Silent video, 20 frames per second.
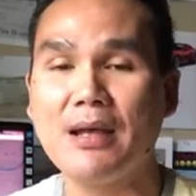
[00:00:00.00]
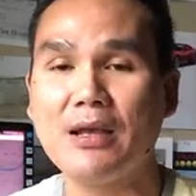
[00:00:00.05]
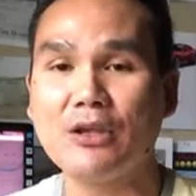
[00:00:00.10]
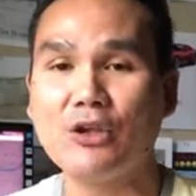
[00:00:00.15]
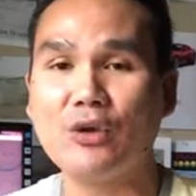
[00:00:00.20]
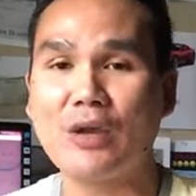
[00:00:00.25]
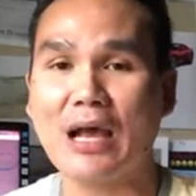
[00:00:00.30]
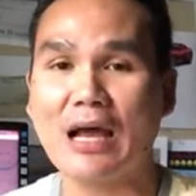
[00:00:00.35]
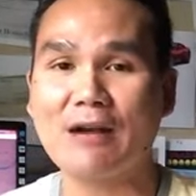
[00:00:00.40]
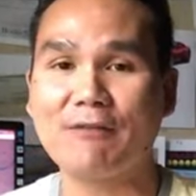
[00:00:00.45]

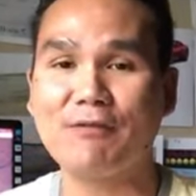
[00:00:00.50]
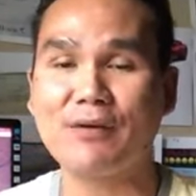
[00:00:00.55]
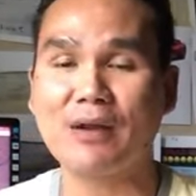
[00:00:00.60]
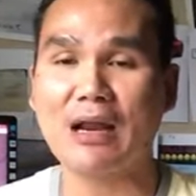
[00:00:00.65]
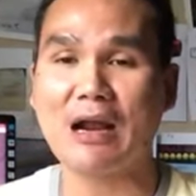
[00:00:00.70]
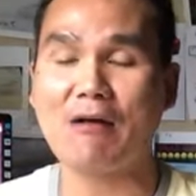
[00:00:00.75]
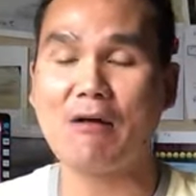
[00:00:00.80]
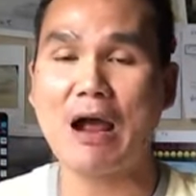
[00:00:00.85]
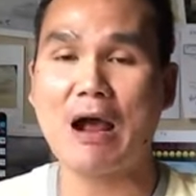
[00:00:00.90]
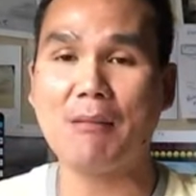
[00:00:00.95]
You got to
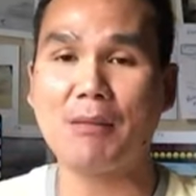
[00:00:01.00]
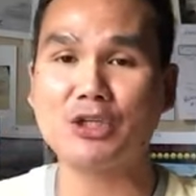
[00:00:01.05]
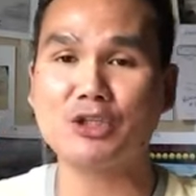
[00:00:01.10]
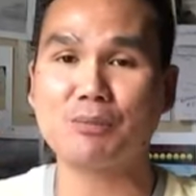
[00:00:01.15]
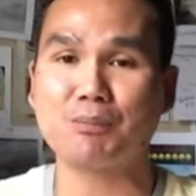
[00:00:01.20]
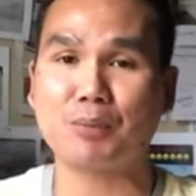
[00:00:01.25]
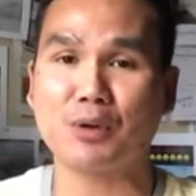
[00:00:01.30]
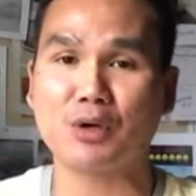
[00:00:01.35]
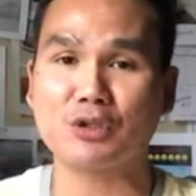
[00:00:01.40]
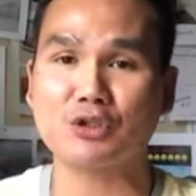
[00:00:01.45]
figure out how
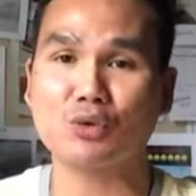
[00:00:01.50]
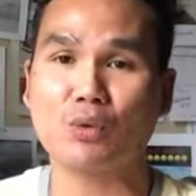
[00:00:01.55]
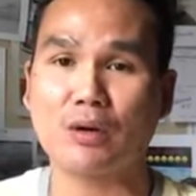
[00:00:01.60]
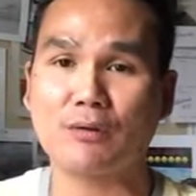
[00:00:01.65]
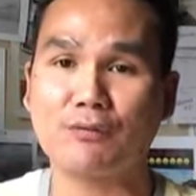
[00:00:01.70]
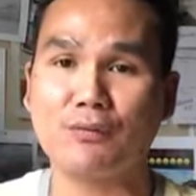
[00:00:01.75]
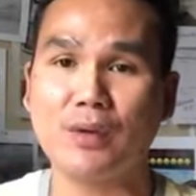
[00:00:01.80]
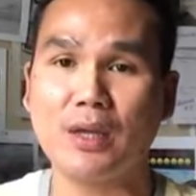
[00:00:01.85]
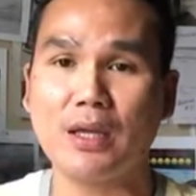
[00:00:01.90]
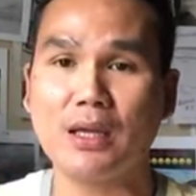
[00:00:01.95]
much per
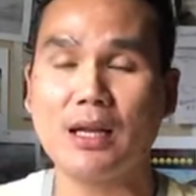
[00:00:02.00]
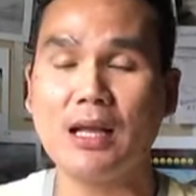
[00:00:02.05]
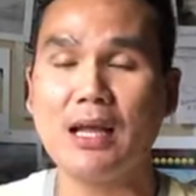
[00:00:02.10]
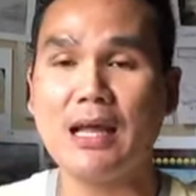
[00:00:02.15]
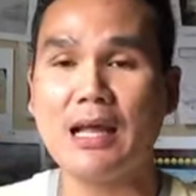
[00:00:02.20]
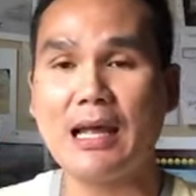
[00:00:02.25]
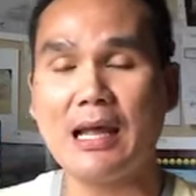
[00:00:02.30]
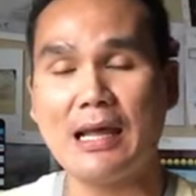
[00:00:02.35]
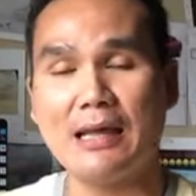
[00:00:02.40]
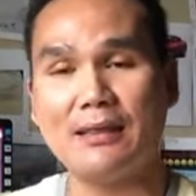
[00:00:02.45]
square feet,
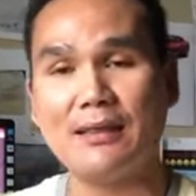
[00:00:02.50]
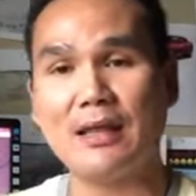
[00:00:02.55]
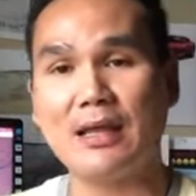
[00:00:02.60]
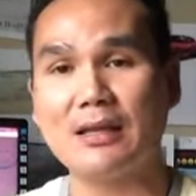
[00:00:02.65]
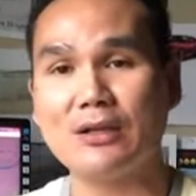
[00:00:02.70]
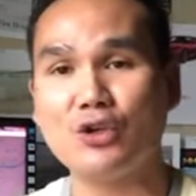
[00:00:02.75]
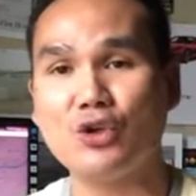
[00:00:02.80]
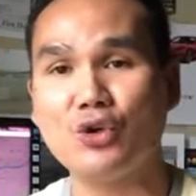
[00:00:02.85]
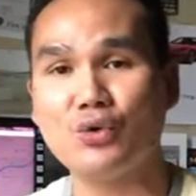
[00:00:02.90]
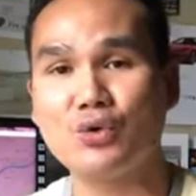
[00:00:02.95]
and
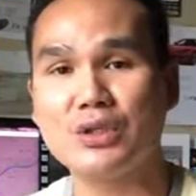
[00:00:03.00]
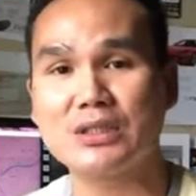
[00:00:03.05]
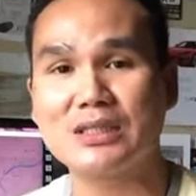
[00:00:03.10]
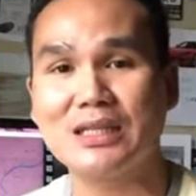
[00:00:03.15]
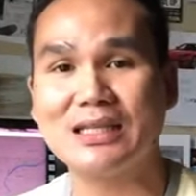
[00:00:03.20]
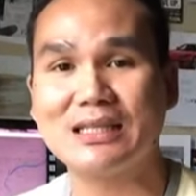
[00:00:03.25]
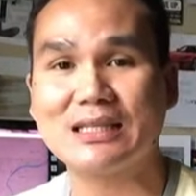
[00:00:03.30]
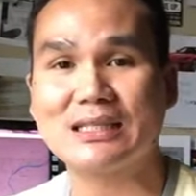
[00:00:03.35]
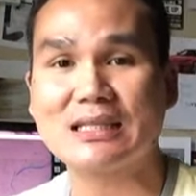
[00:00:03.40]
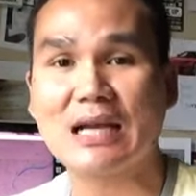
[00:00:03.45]
then you just
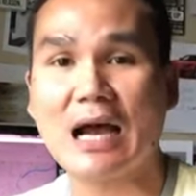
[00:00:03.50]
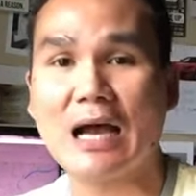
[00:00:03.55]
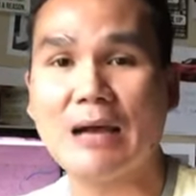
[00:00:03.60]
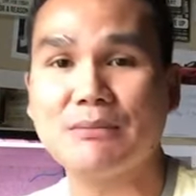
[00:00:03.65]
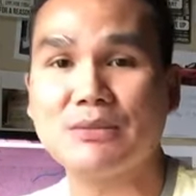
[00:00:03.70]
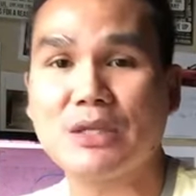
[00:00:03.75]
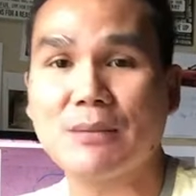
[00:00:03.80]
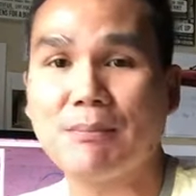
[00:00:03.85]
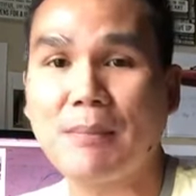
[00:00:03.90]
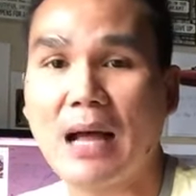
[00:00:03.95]
need to
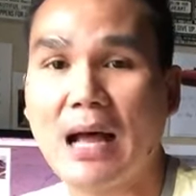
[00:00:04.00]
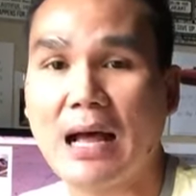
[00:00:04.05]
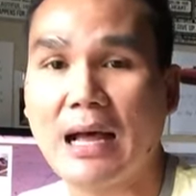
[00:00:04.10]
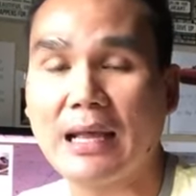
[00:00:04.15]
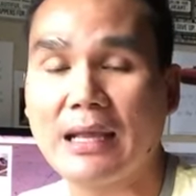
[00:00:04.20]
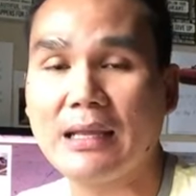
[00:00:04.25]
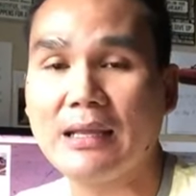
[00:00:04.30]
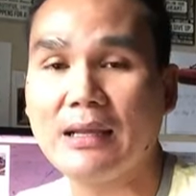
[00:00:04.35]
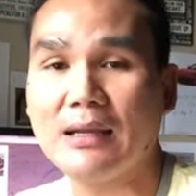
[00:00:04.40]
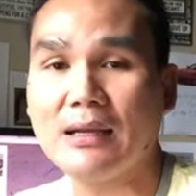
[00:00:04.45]
times it
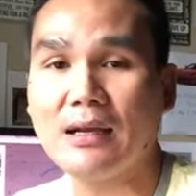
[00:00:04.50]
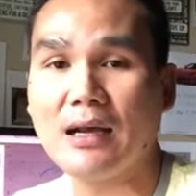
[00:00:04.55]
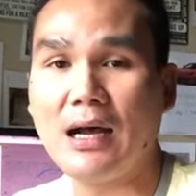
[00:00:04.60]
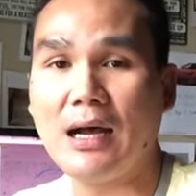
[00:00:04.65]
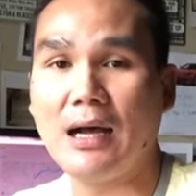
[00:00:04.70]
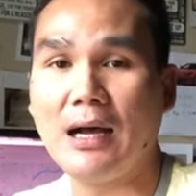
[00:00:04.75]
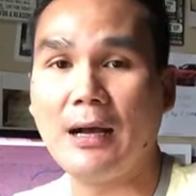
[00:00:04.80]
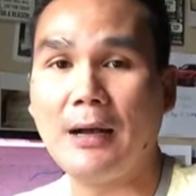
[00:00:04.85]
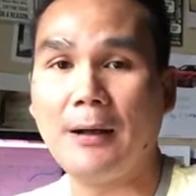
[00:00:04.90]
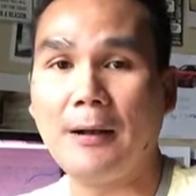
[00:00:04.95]
by
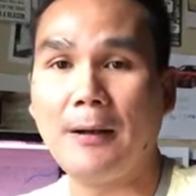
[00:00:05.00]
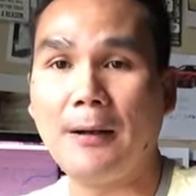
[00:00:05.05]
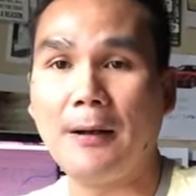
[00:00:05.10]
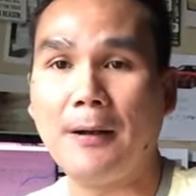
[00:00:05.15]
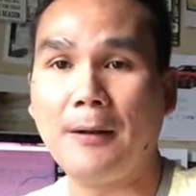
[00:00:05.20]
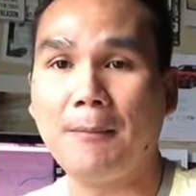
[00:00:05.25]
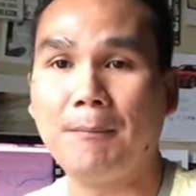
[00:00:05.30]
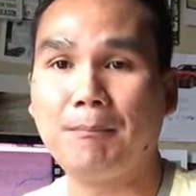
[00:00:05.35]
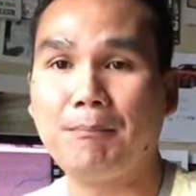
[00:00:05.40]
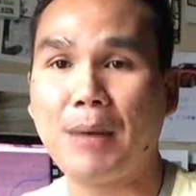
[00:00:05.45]

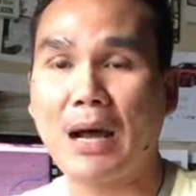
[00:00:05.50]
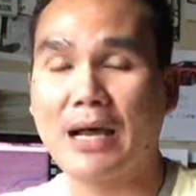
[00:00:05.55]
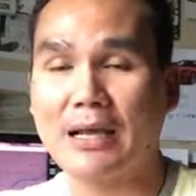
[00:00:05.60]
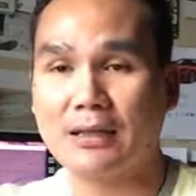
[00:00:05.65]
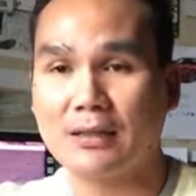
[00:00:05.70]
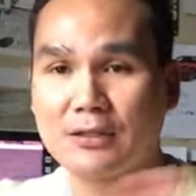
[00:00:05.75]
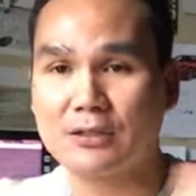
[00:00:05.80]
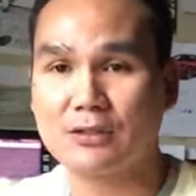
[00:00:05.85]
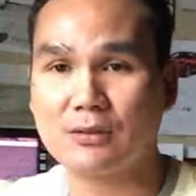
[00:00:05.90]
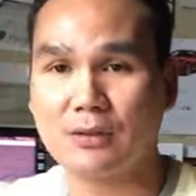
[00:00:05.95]

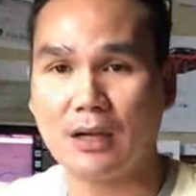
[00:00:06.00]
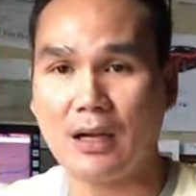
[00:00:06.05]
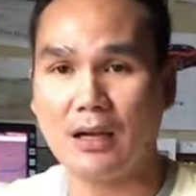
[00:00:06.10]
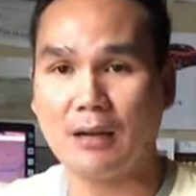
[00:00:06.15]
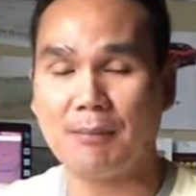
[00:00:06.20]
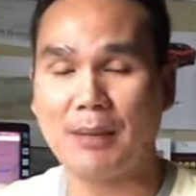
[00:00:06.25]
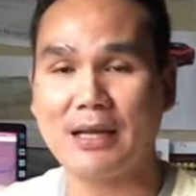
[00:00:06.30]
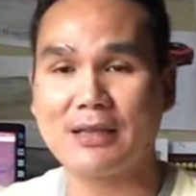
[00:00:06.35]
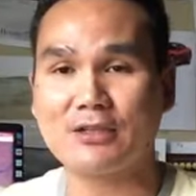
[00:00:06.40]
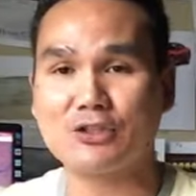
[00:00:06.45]
by
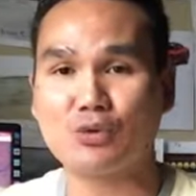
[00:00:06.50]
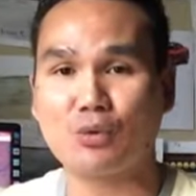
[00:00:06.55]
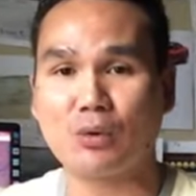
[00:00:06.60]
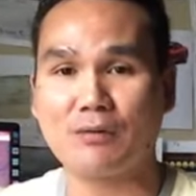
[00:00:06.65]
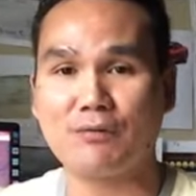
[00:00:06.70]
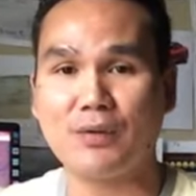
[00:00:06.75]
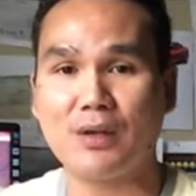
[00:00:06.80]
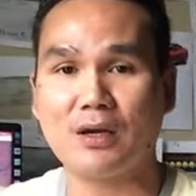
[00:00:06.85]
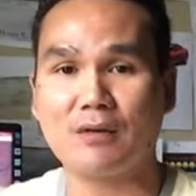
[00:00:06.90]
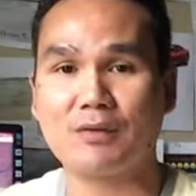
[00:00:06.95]
the
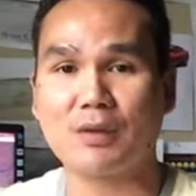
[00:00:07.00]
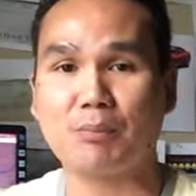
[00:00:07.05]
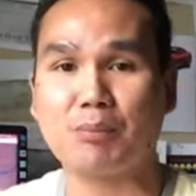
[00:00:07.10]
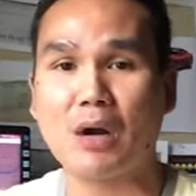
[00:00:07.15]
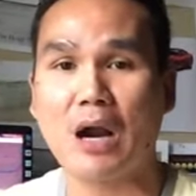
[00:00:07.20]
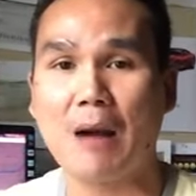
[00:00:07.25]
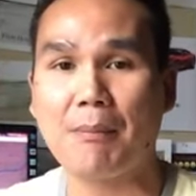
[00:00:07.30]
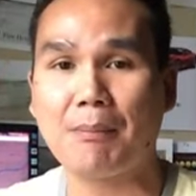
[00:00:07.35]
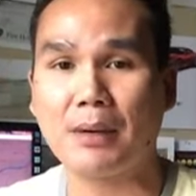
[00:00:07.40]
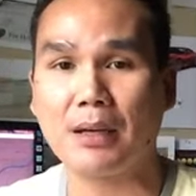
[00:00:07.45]
square feet of the
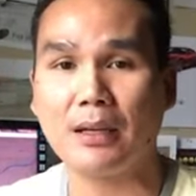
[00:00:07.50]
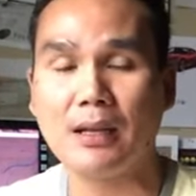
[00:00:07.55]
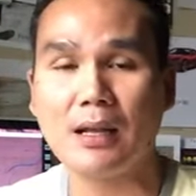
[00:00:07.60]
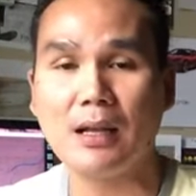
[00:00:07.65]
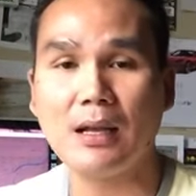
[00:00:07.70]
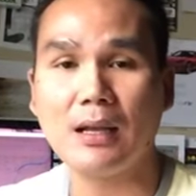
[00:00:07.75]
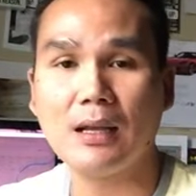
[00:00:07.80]
property.